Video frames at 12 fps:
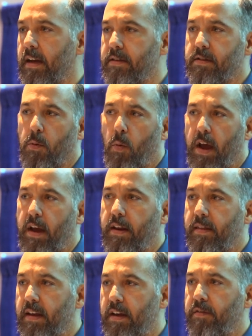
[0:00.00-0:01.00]
It's a way
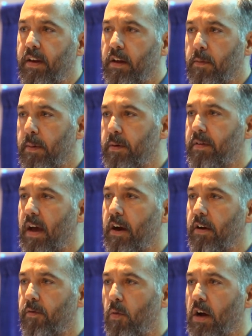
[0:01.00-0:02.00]
in the evening, you may be
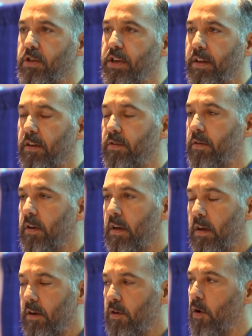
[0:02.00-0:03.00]
tired of watching the
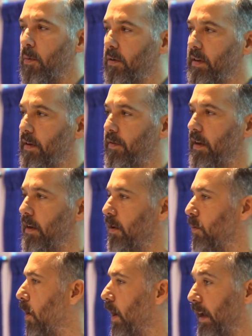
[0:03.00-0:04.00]
normal TV and
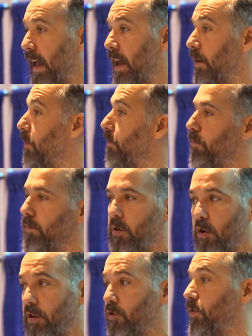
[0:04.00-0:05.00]
you want, again,
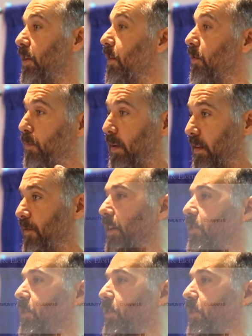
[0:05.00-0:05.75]
you're interested in a specific